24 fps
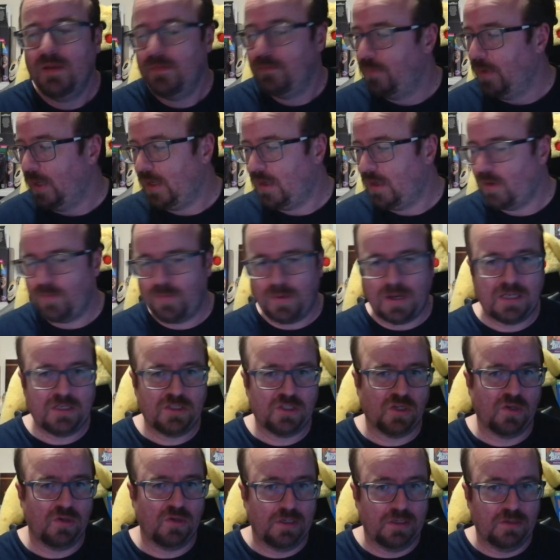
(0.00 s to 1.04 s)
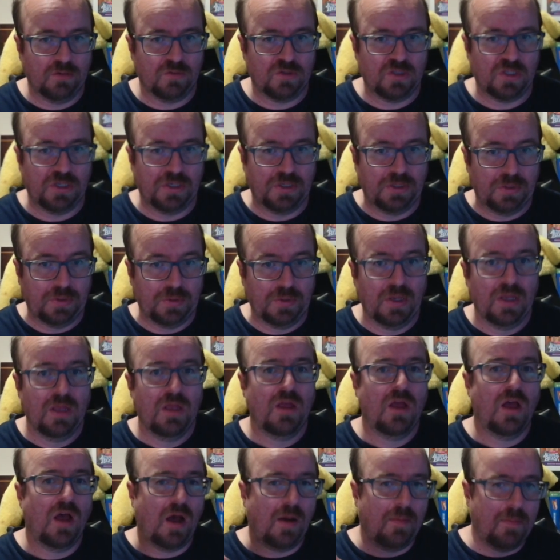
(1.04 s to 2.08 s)
But I'll play Silent Hill 2.
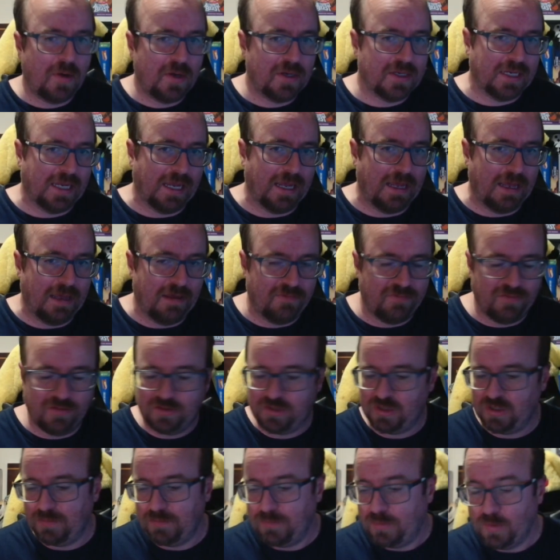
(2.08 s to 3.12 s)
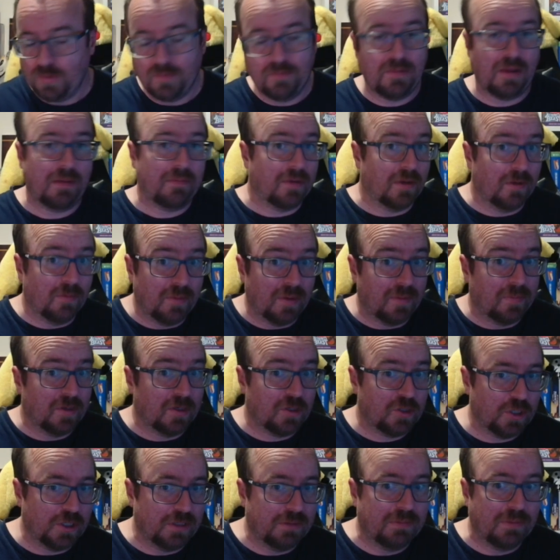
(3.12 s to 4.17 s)
I might get F at some point. Maybe it'll be a bit
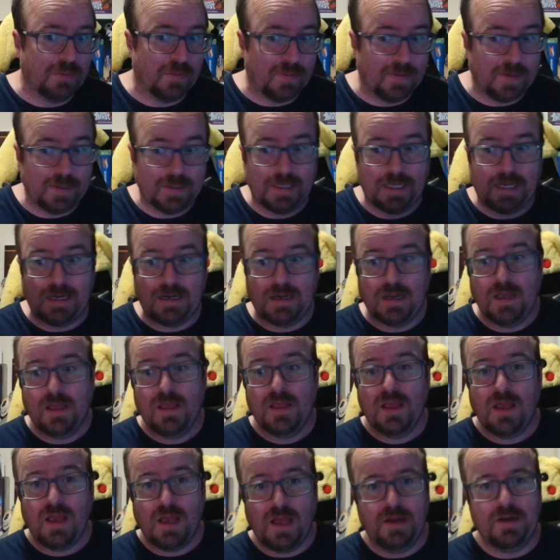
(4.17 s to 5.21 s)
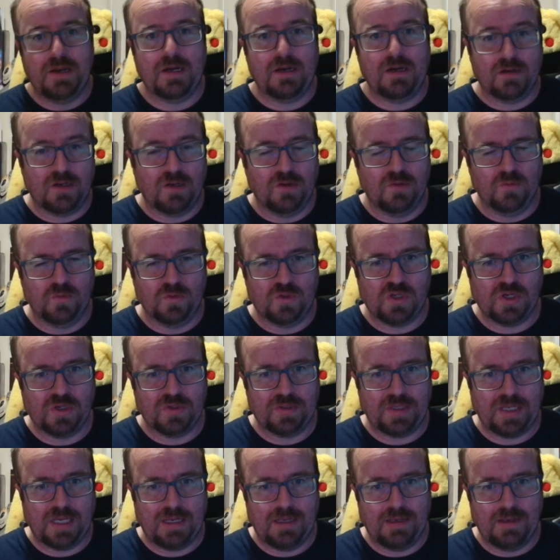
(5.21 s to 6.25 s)
cheaper by then. And then I can also
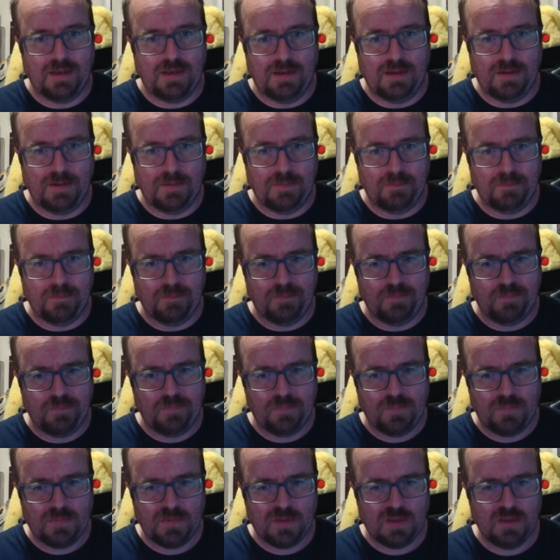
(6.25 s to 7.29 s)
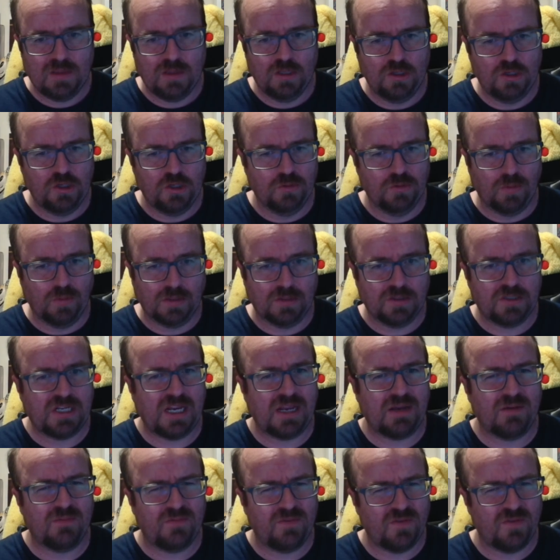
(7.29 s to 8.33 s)
get the new one,
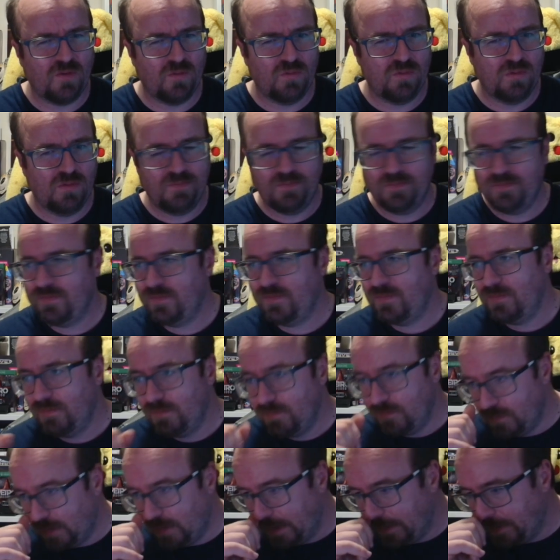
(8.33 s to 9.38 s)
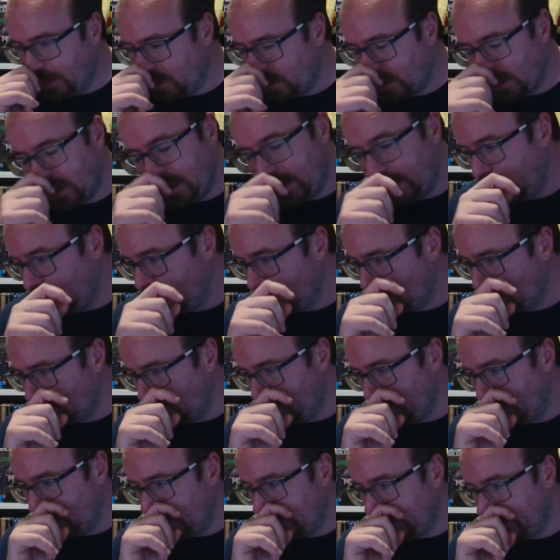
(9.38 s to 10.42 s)
Townfall. Maybe I'll get that at some
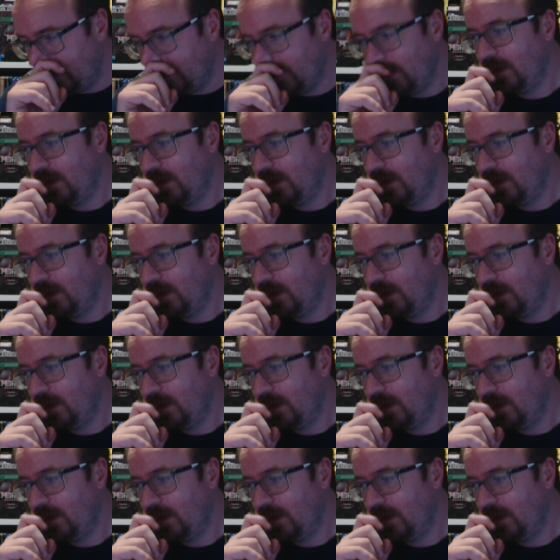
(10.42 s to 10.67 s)
point.